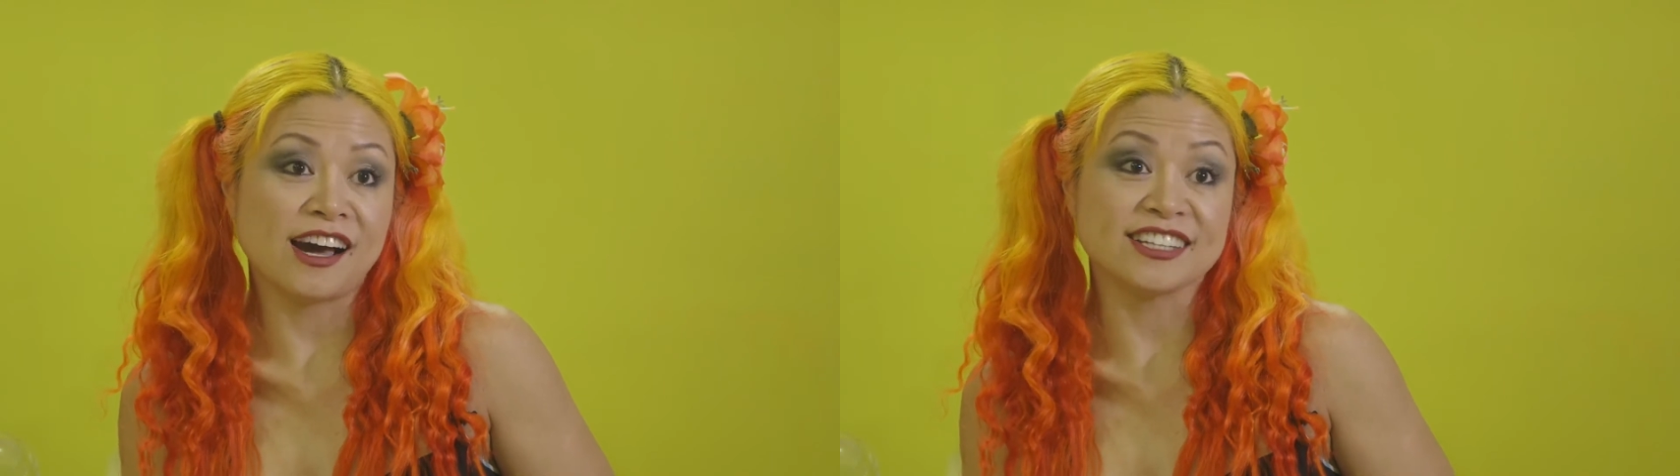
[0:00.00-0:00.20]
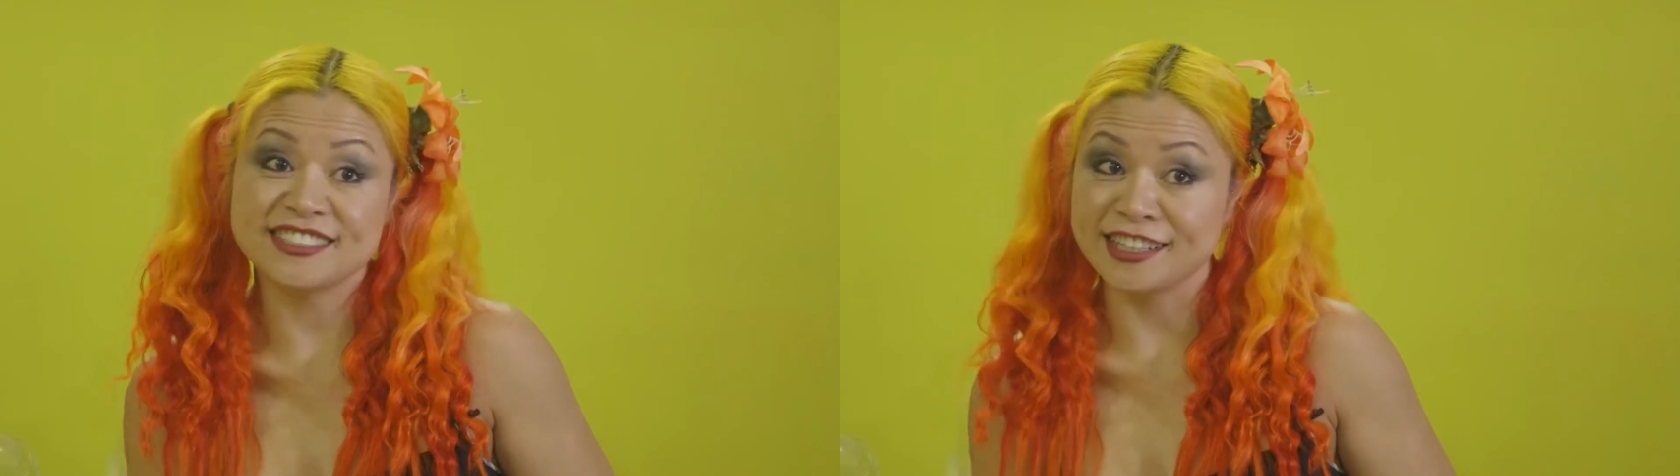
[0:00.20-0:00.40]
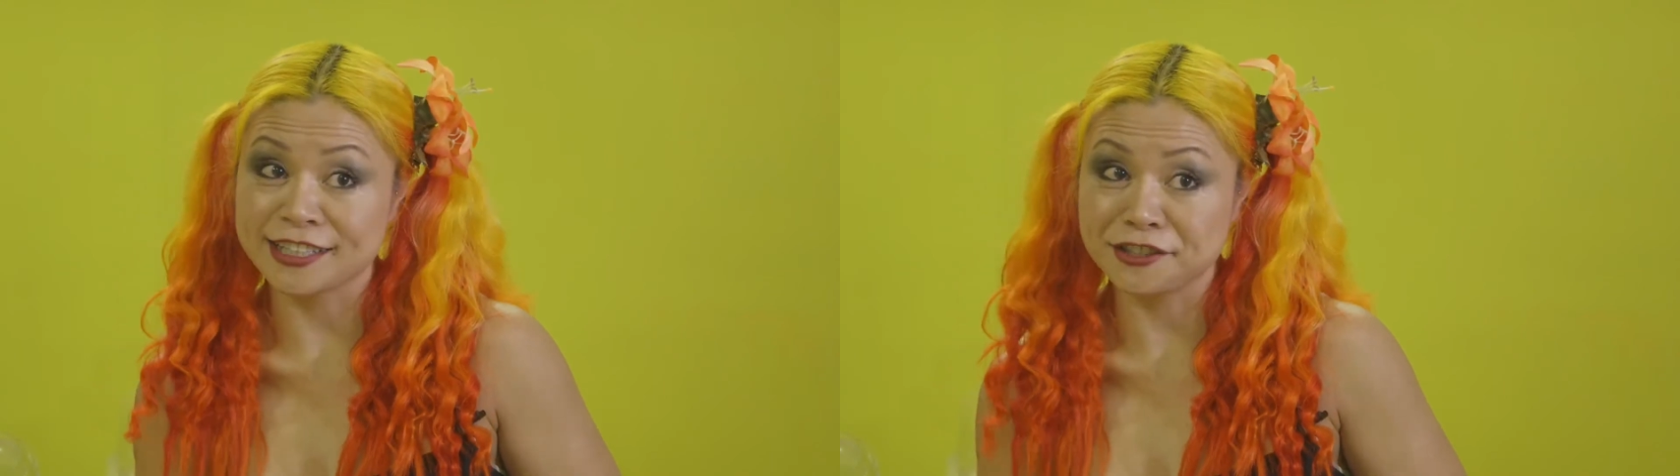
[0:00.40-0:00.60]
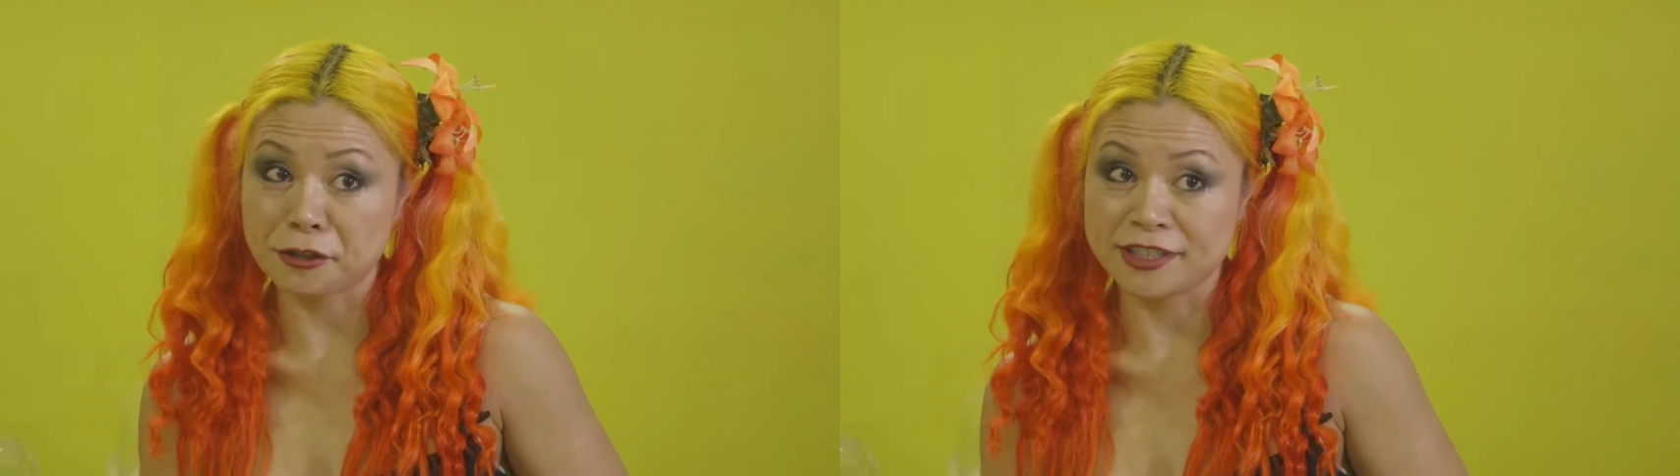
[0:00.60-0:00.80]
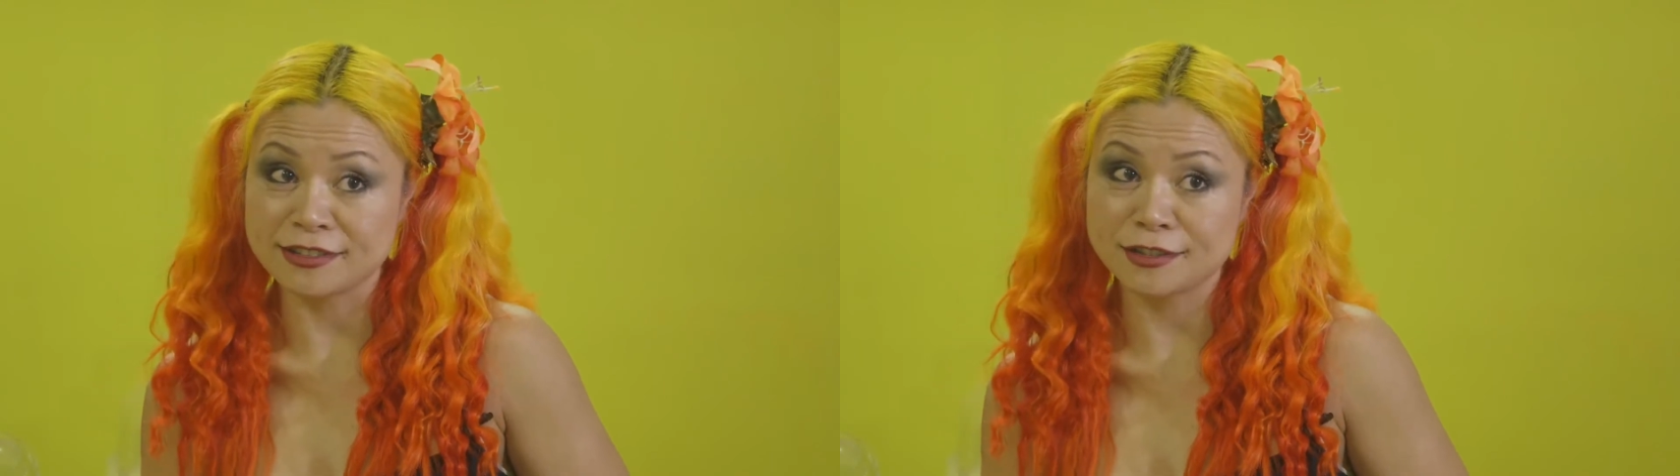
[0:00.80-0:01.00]
at Dunkin'
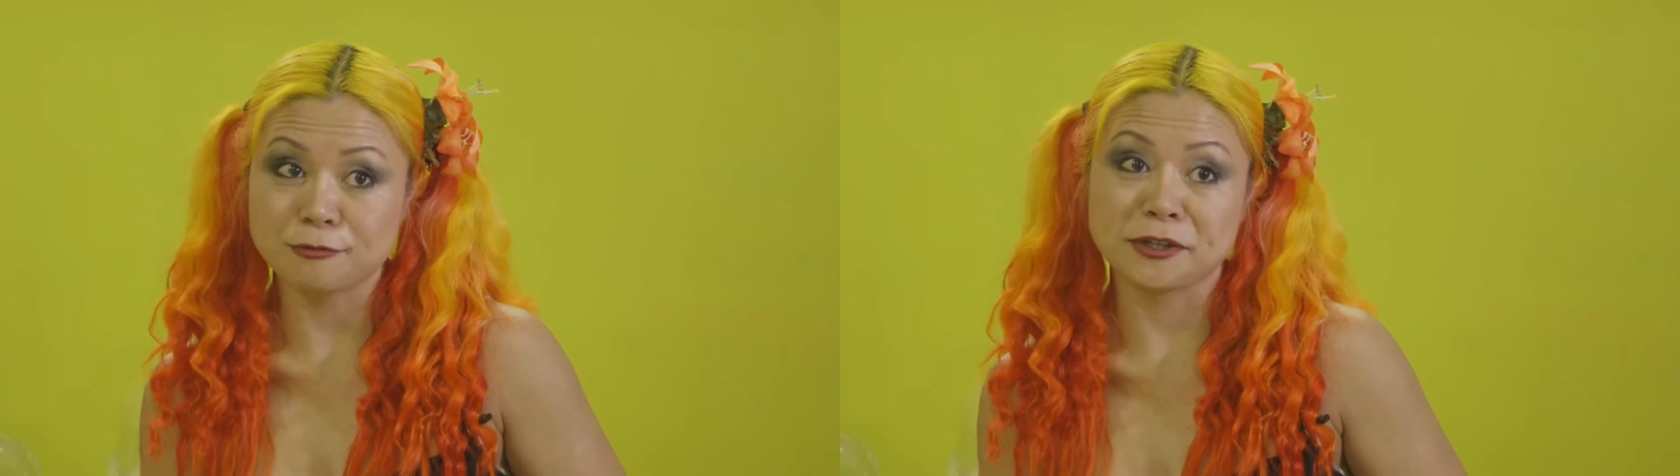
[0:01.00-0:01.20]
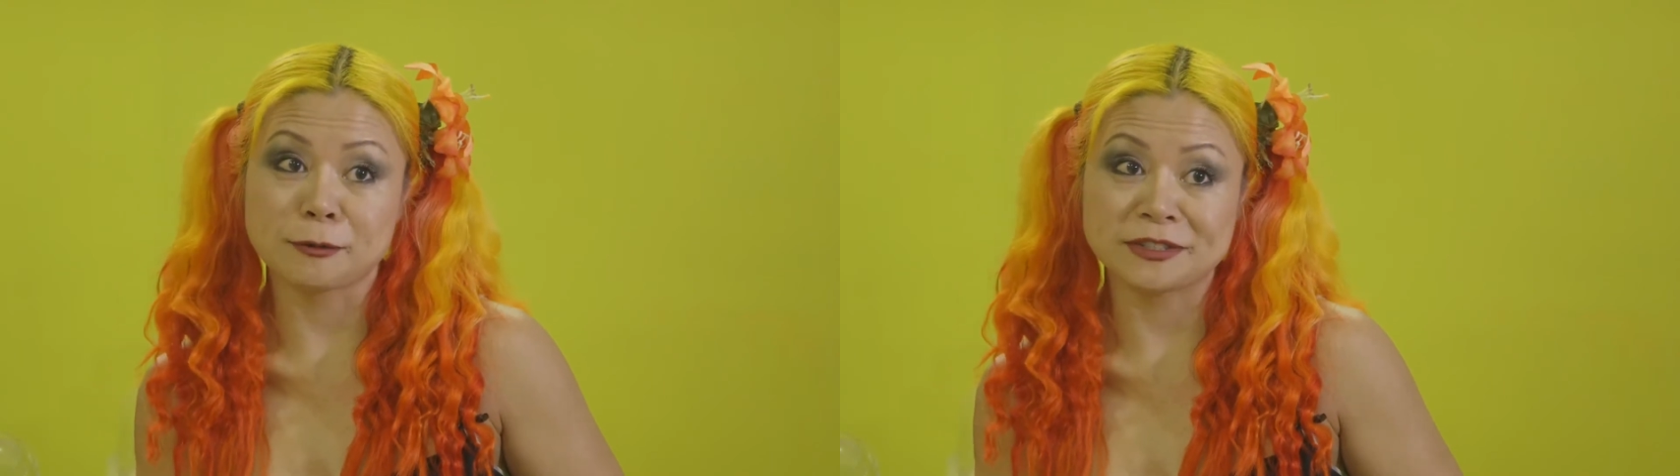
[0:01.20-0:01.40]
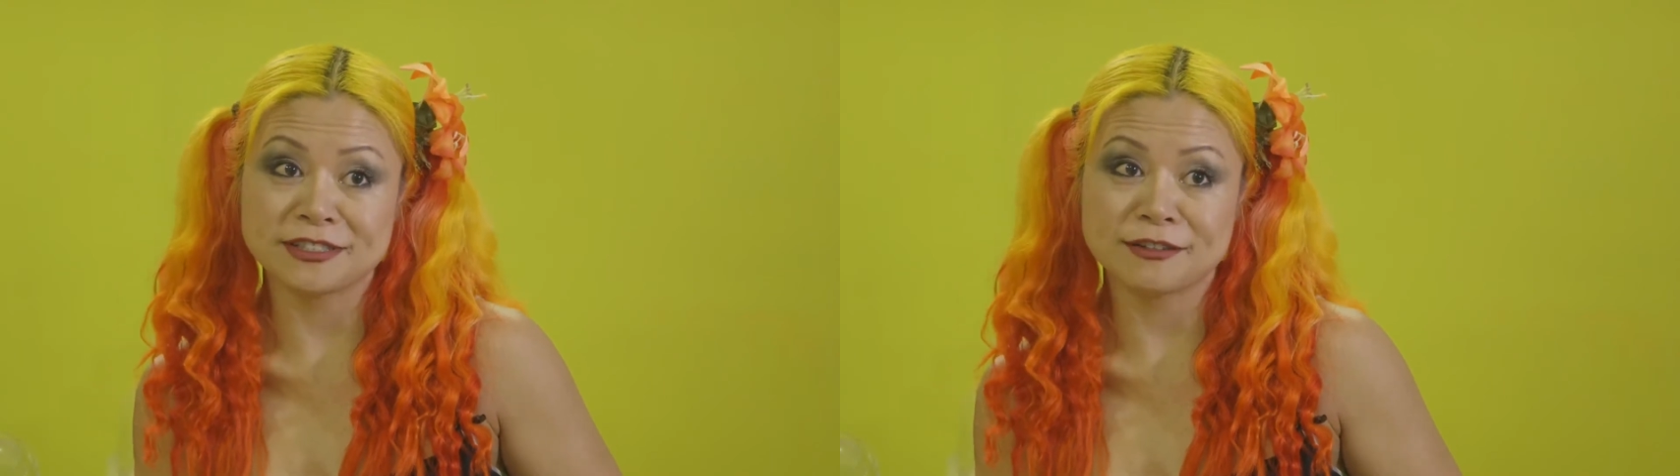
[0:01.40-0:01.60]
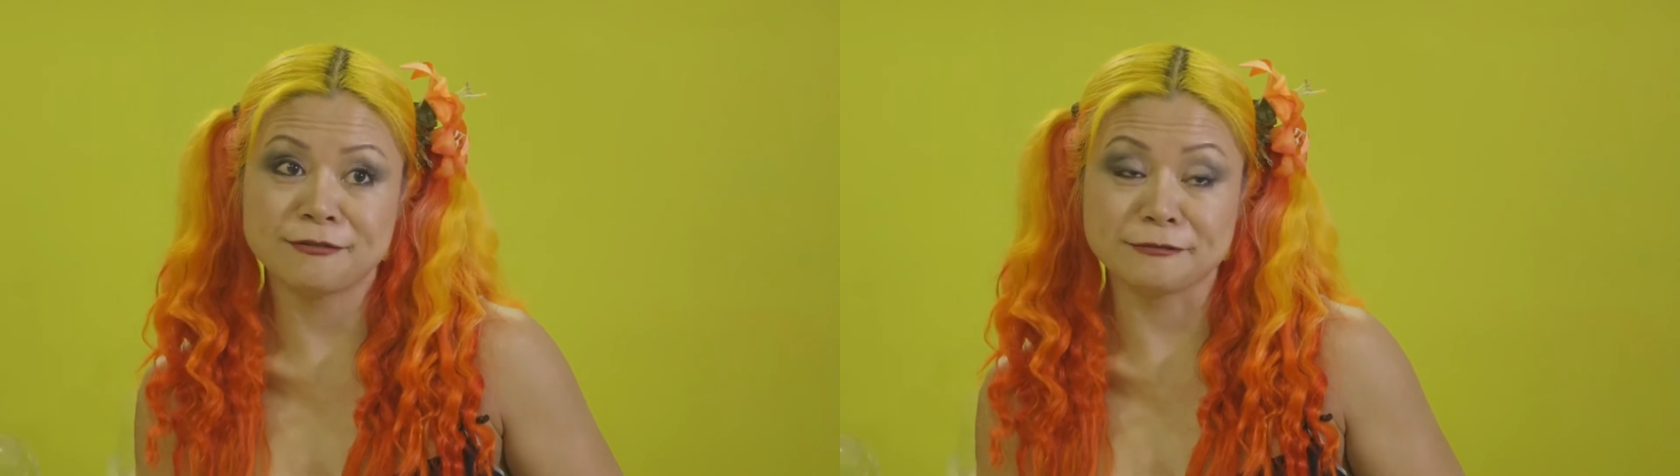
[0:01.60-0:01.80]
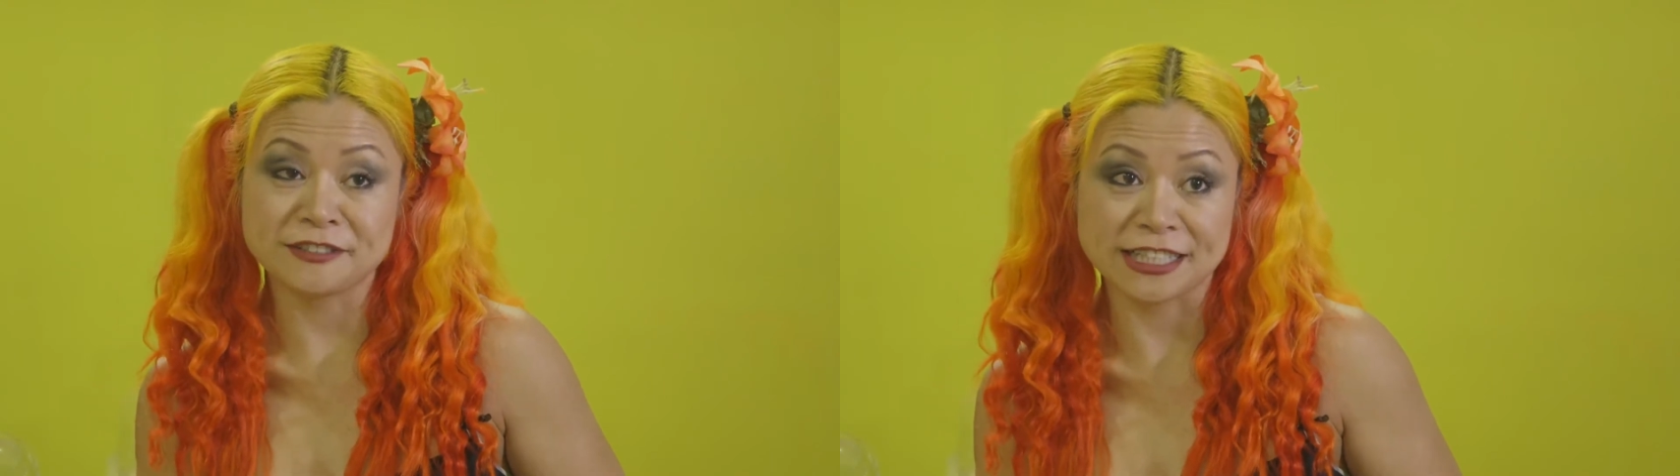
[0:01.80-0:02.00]
Donuts when I was
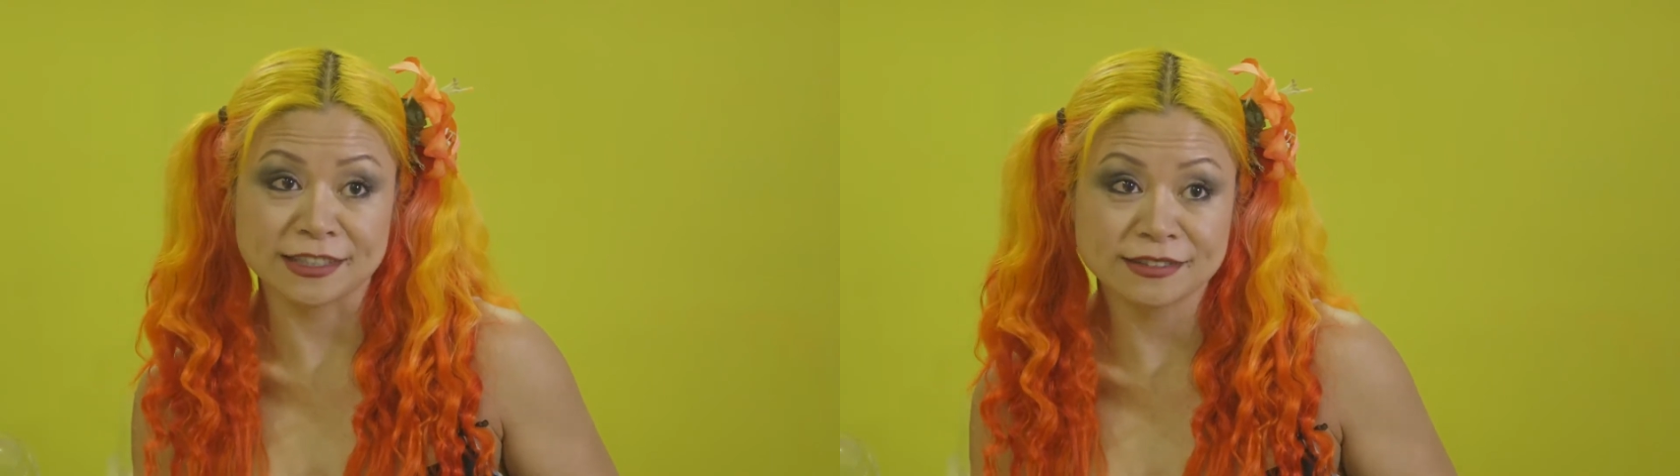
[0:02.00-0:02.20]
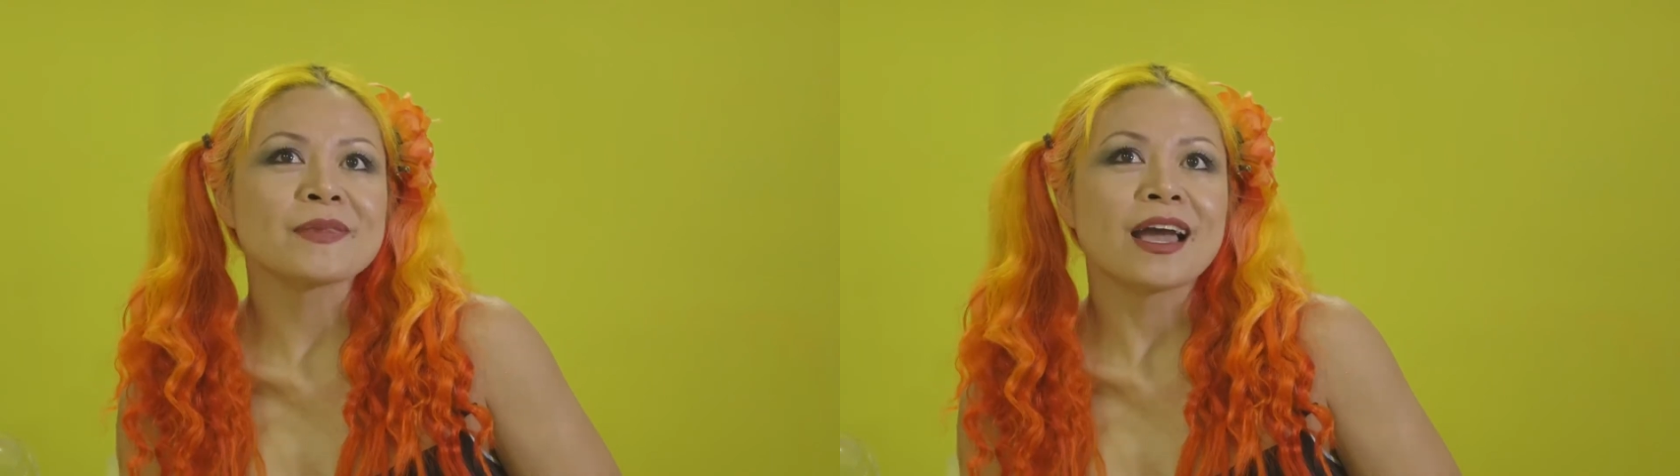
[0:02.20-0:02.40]
15.